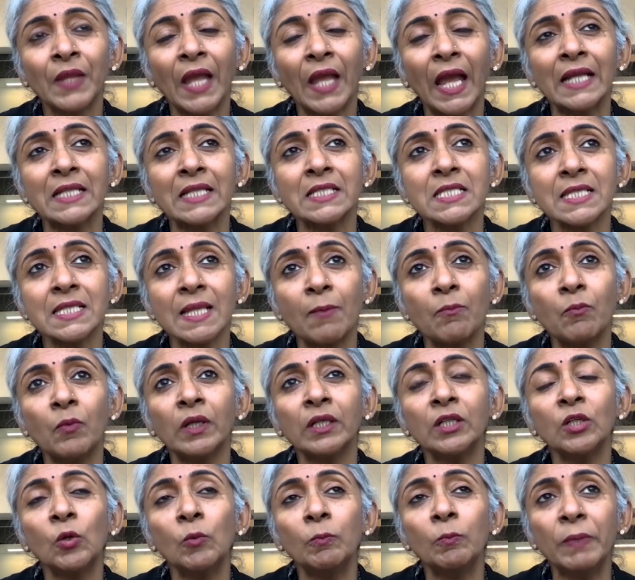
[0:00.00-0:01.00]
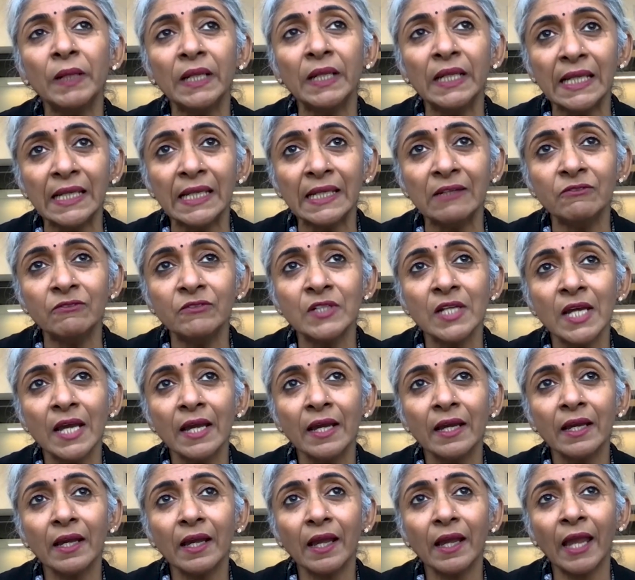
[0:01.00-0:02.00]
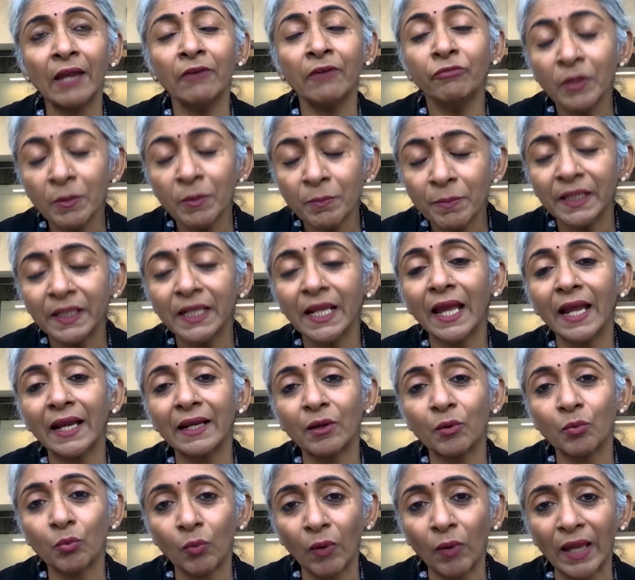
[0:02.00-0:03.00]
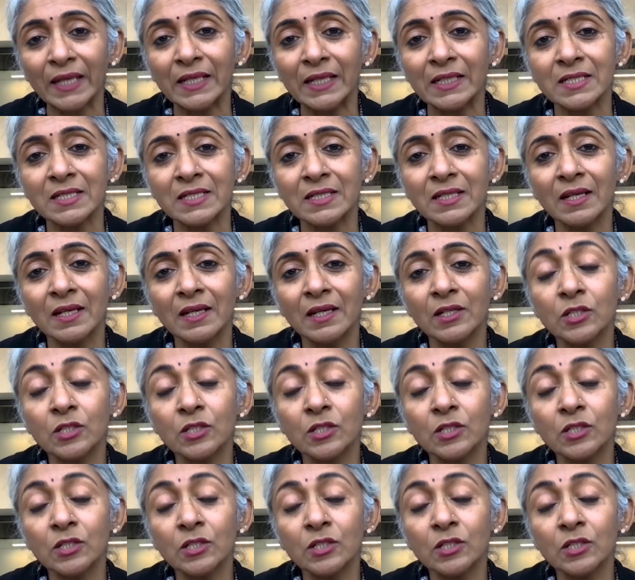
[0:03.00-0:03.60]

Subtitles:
and someone who believed everybody had a right